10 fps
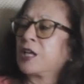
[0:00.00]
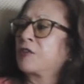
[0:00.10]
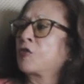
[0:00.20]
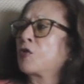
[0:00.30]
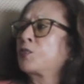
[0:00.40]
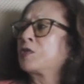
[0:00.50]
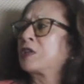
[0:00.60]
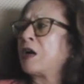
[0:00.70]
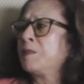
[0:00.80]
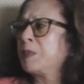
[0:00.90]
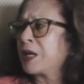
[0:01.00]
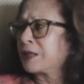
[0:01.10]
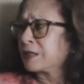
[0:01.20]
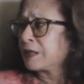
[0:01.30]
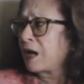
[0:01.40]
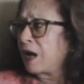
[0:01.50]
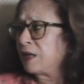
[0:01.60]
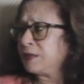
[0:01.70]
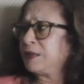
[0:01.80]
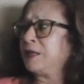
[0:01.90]
they thought would come like an
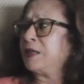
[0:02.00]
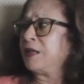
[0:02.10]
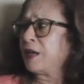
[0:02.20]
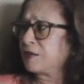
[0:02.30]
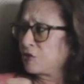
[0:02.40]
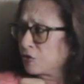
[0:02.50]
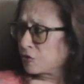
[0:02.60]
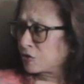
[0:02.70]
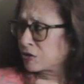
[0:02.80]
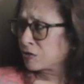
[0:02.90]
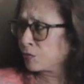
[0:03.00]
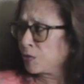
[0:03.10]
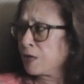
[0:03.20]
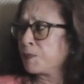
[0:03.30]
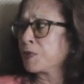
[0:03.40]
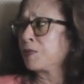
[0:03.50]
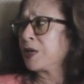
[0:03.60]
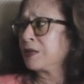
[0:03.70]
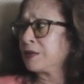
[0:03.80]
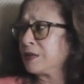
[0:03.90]
andhi and sweep
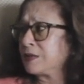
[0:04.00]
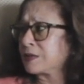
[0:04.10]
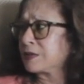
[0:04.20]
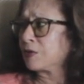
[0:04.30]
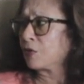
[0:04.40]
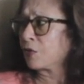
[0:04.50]
away these